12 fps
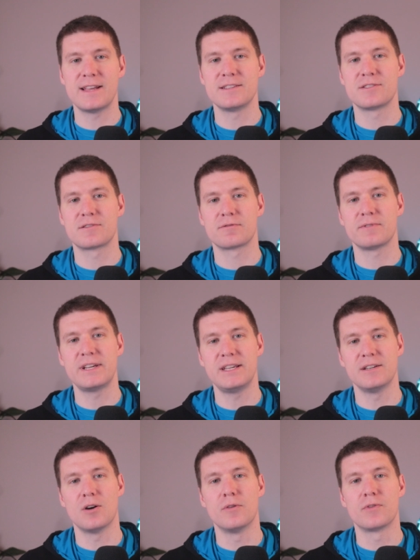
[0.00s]
has
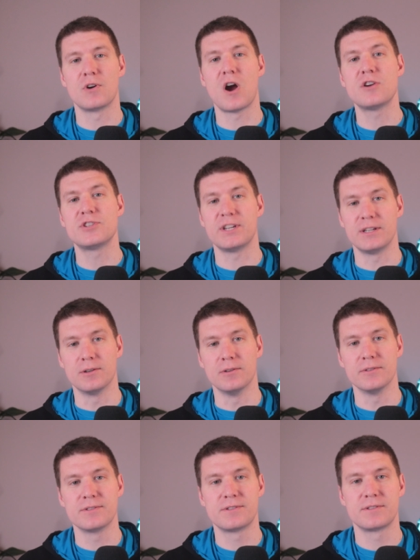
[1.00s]
three overarching
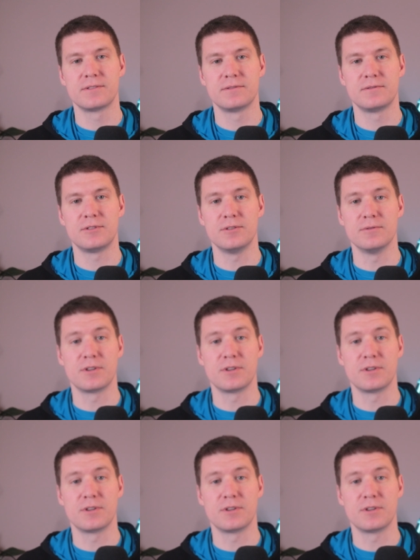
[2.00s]
goals: to